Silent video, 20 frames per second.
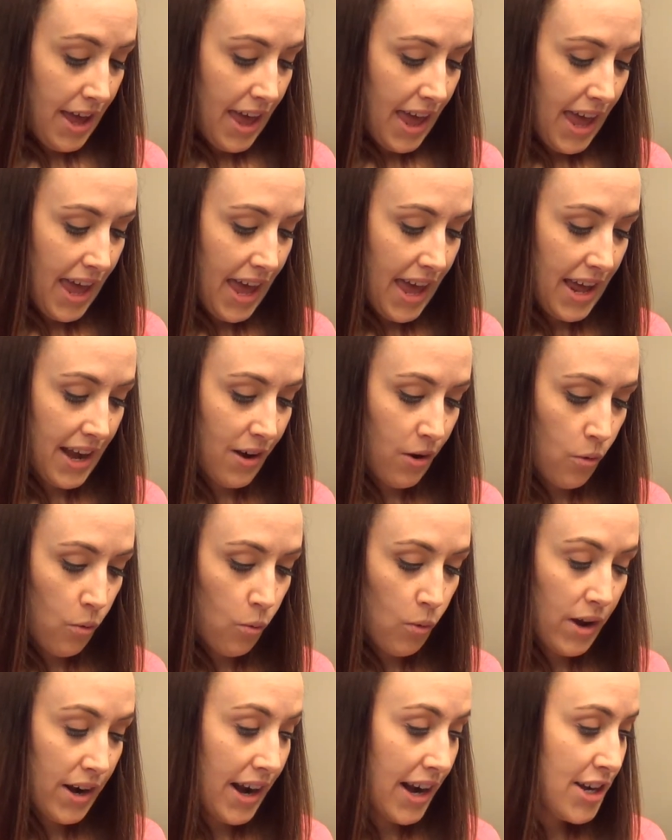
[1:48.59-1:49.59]
And
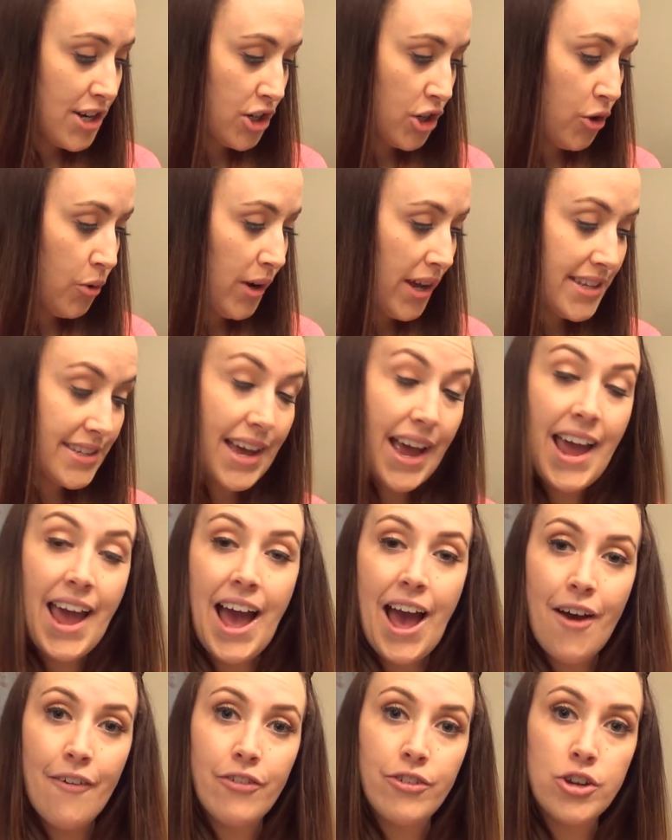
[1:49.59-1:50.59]
what I do is I
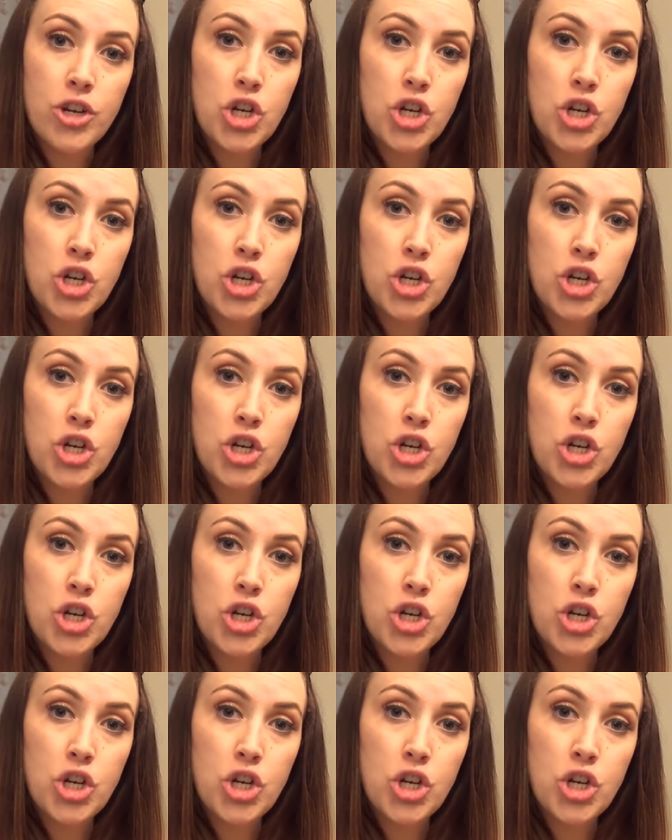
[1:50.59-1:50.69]
have